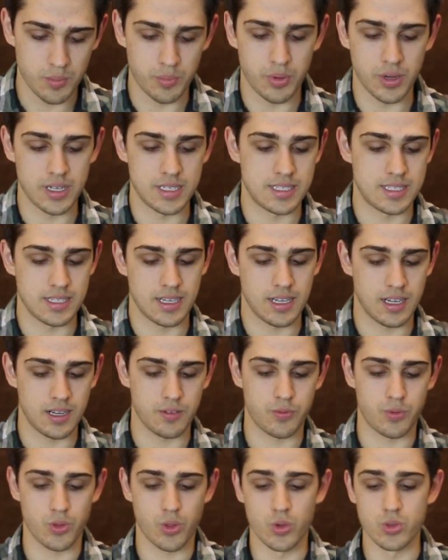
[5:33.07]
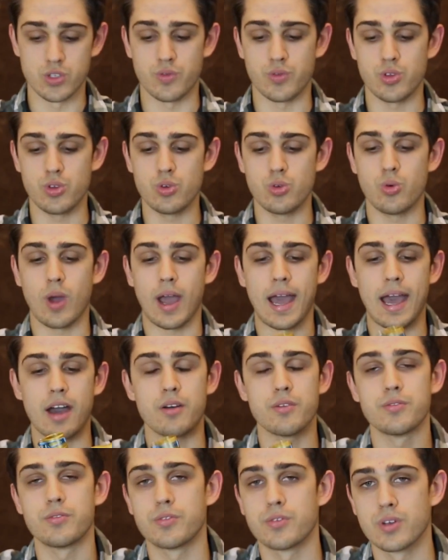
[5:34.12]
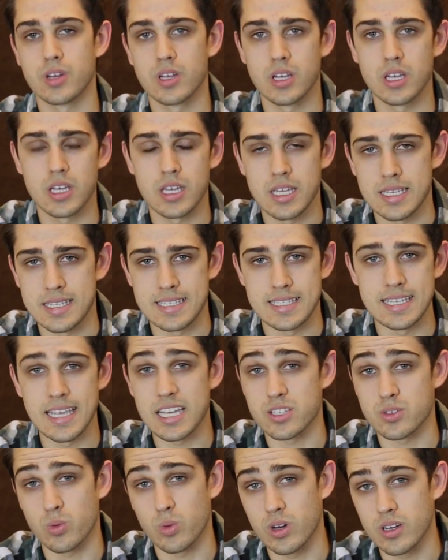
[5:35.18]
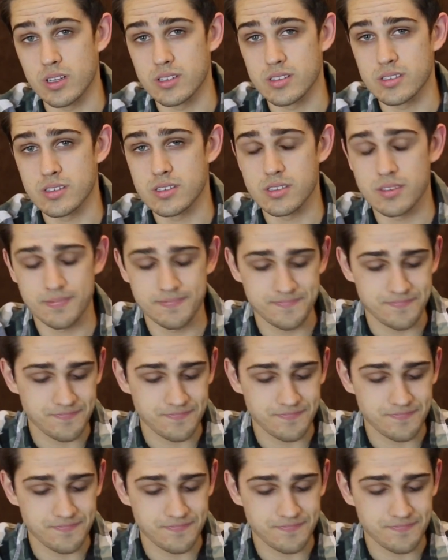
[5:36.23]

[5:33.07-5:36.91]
But for those of you who have CS1s,